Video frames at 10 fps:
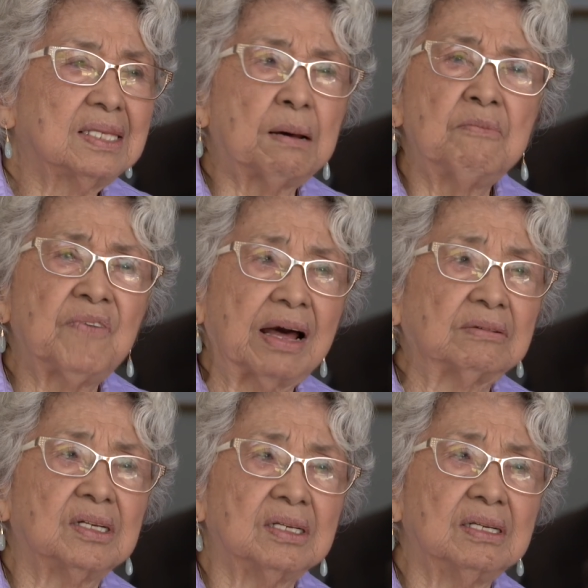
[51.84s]

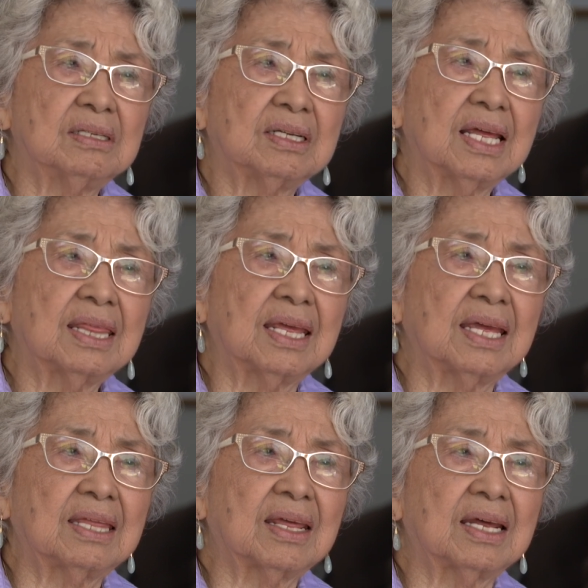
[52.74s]
dumbfounded, I
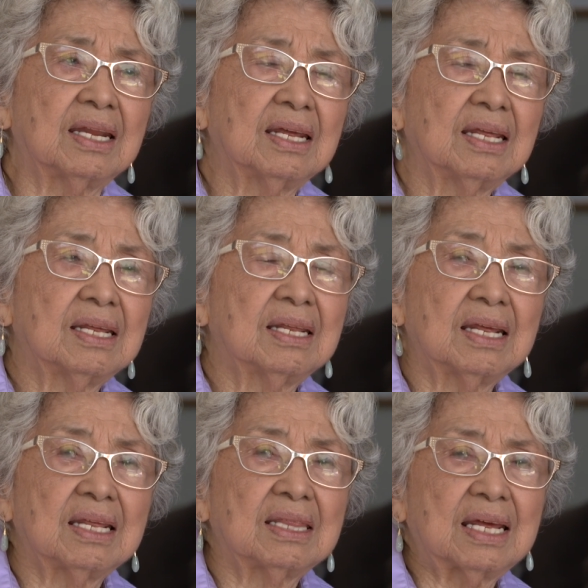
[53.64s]
think, that
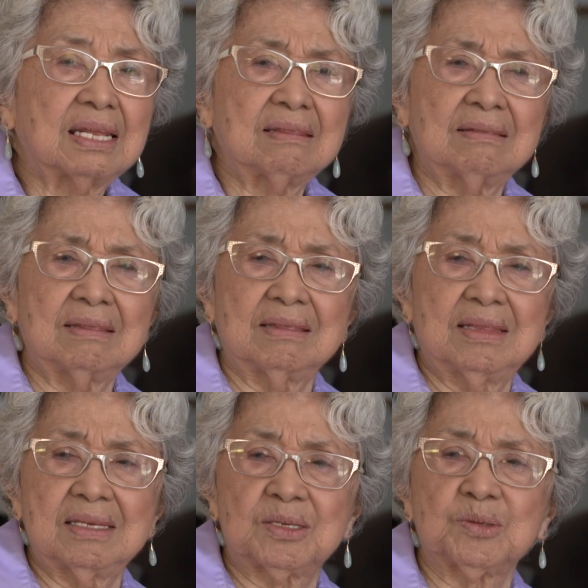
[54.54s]

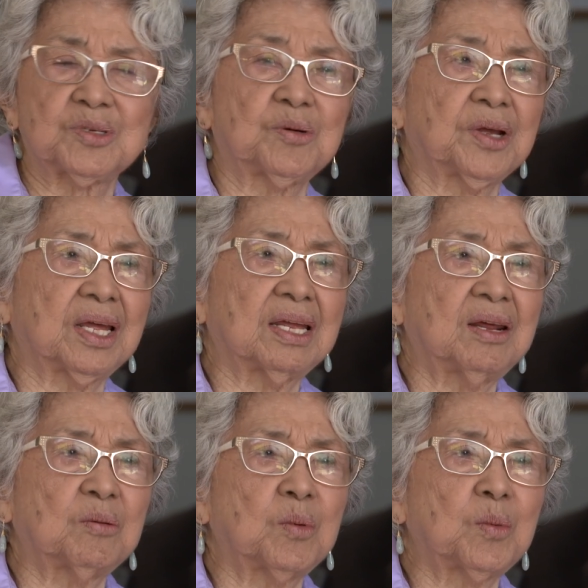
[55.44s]
this was going,
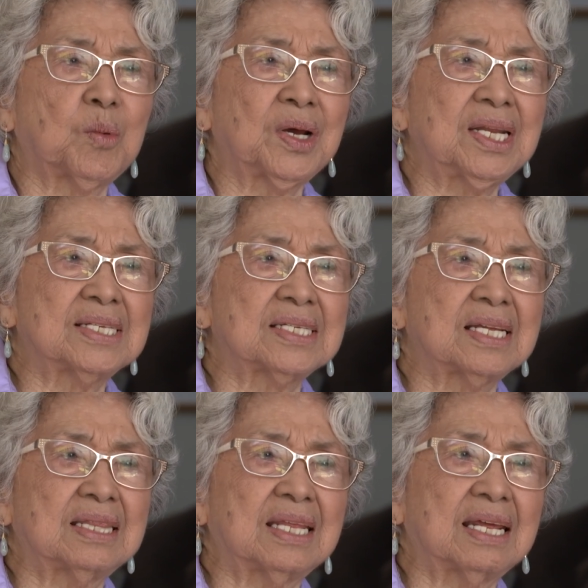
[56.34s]
you know, what is
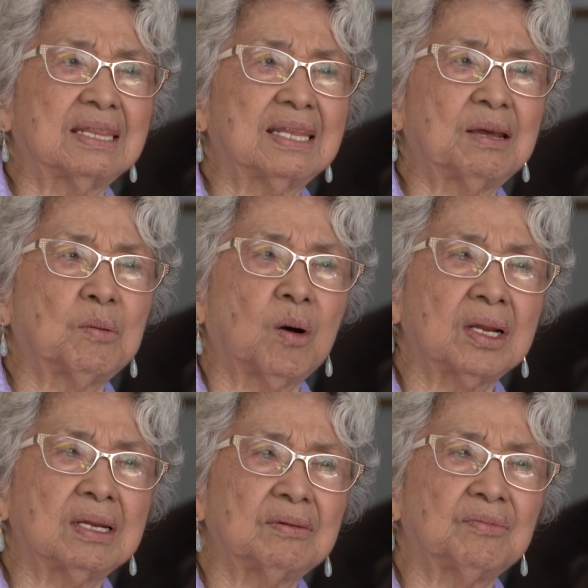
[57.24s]
it that they
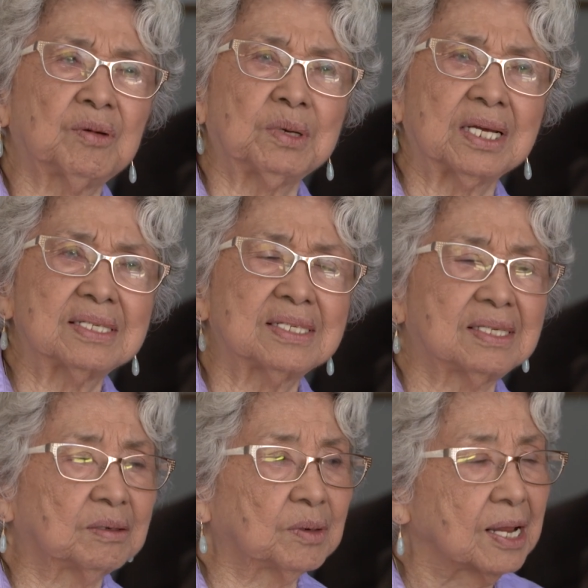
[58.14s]
want from us, you
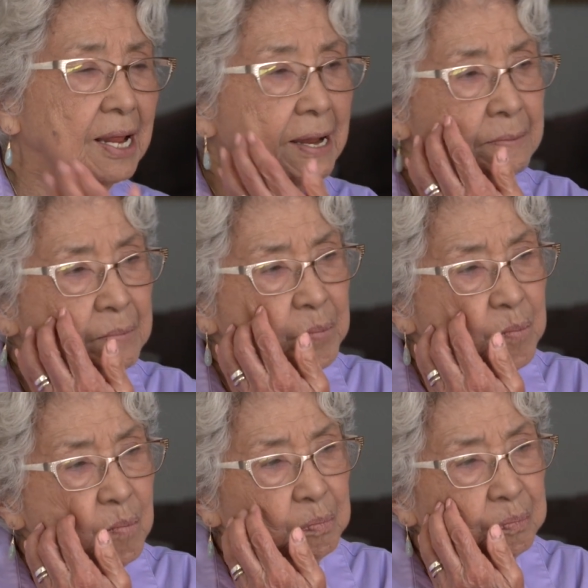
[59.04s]
know?
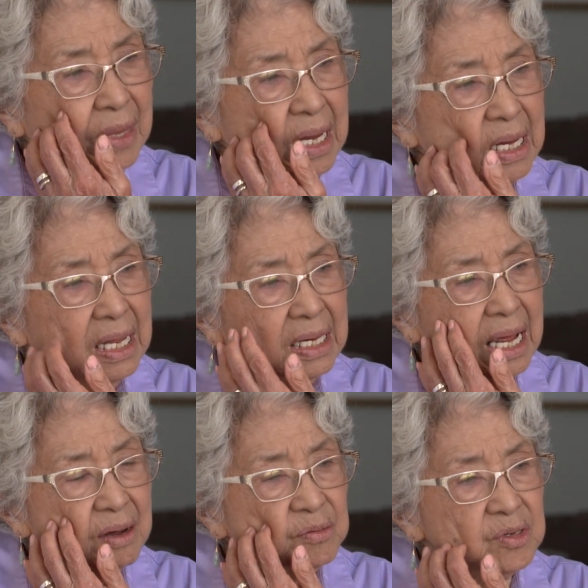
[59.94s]
And
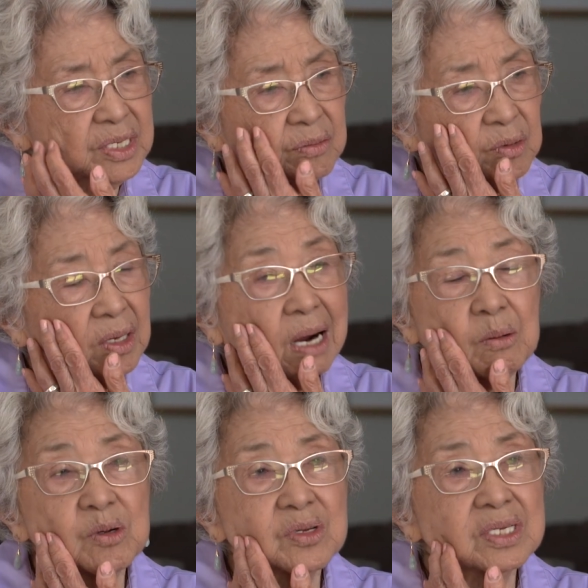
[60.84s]
after several
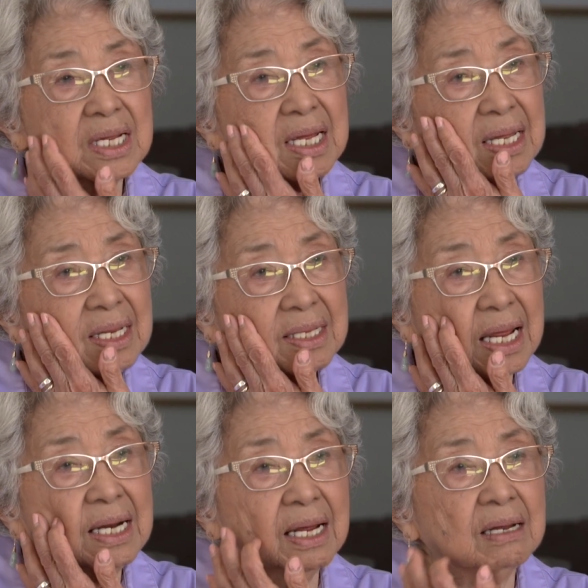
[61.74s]
hours,
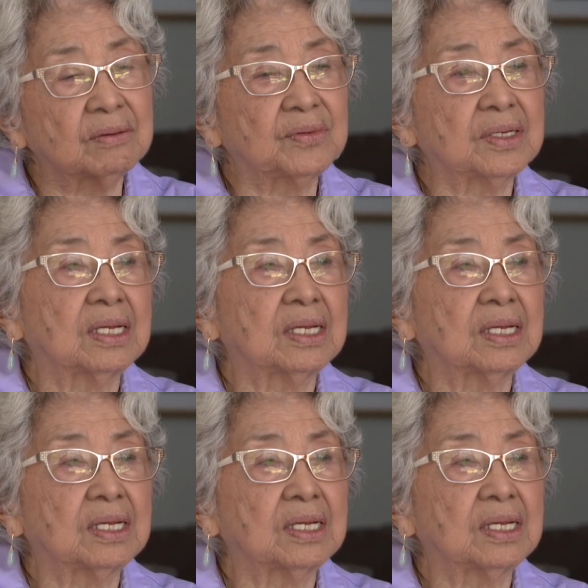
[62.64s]
they left.